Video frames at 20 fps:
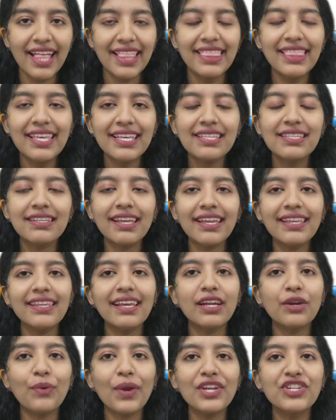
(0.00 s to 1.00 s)
This
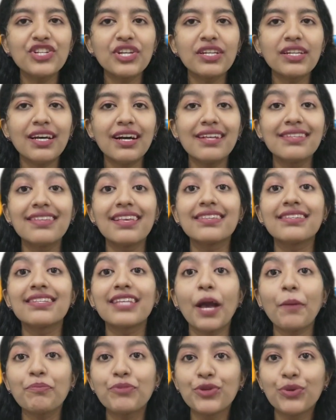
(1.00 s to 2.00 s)
integration is a
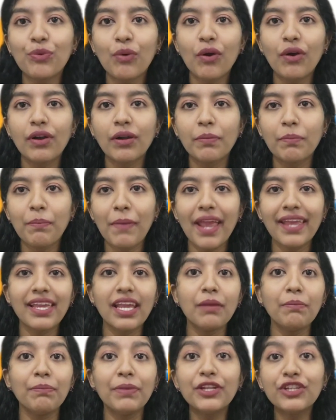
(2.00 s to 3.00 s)
step toward
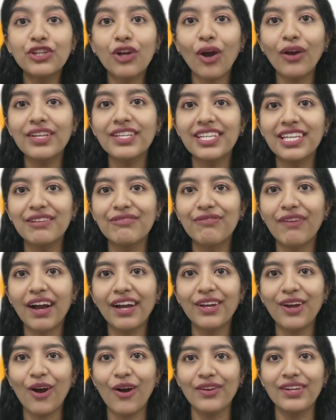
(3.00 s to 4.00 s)
making Bitcoin
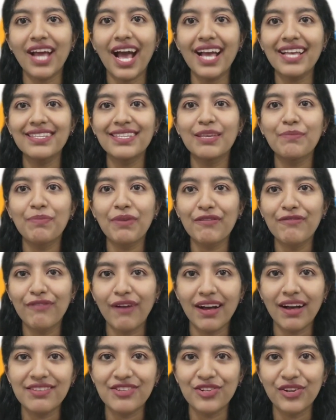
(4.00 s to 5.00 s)
DeFi on ICP
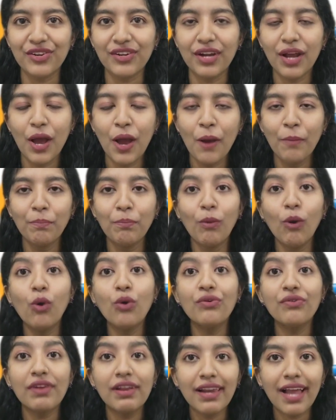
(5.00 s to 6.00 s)
faster,
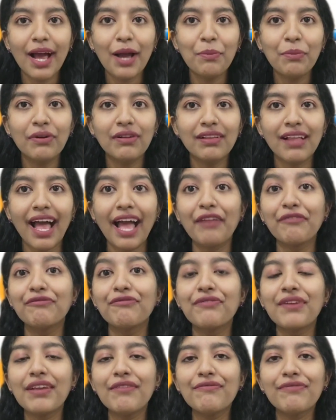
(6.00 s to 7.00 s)
more reliable, and
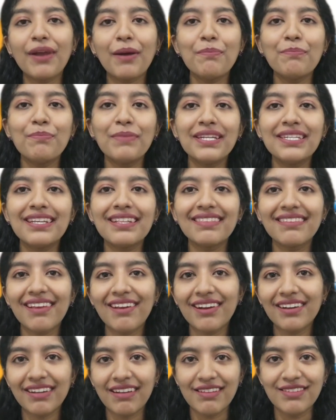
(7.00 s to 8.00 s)
free from middle
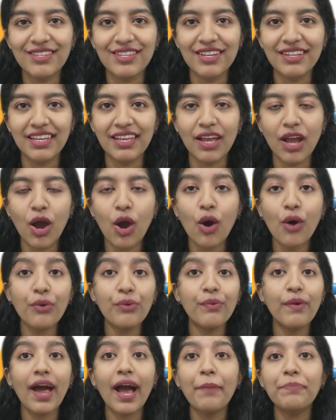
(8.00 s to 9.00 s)
layer custody
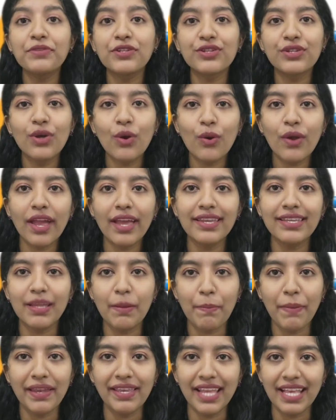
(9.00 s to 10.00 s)
or wrapped token
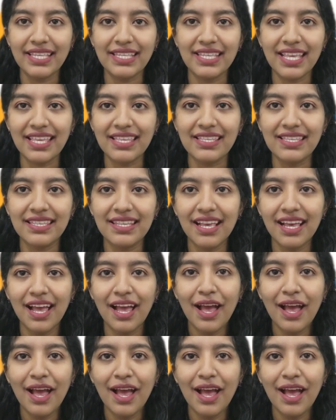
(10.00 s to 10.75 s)
dependencies.